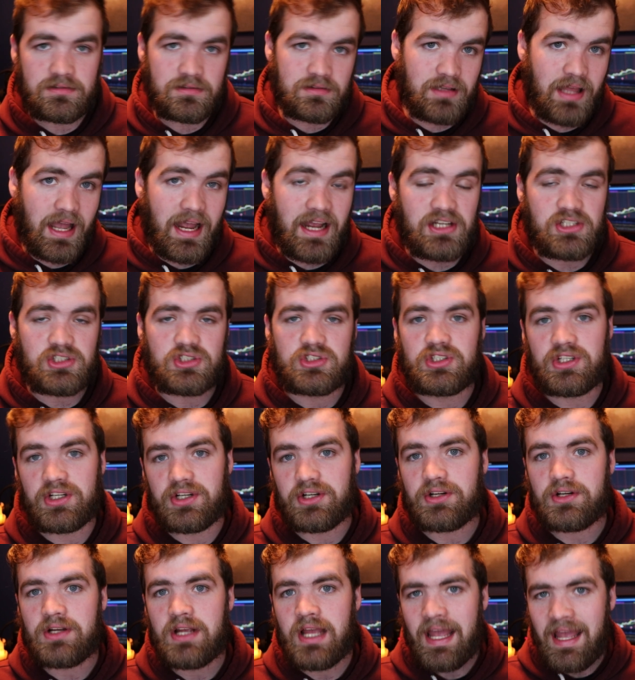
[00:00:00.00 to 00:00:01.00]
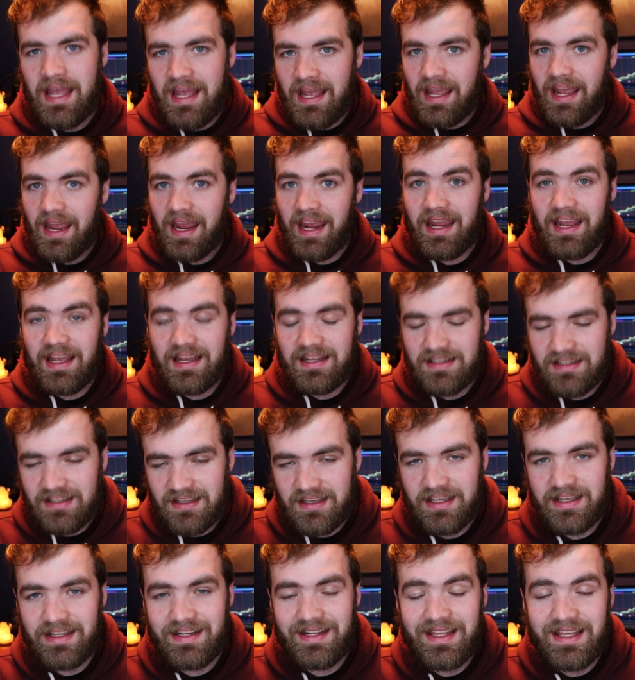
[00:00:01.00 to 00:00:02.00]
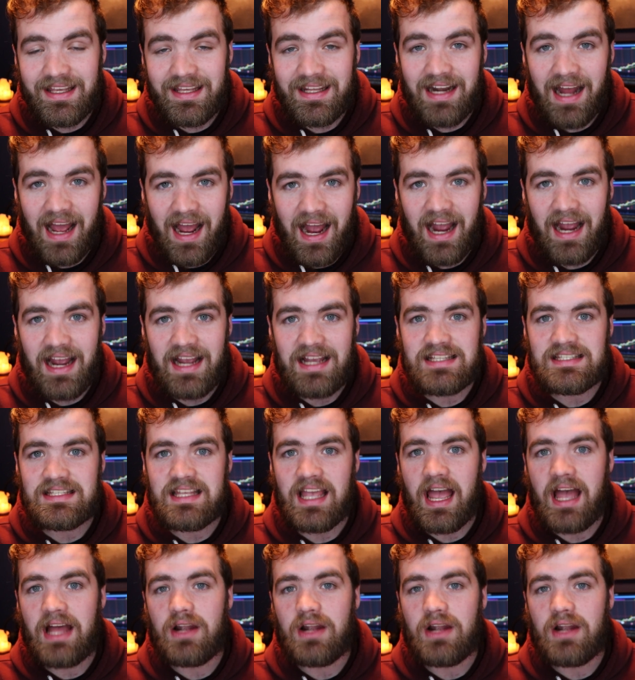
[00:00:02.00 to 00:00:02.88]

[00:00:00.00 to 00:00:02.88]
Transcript: last year and it hit highs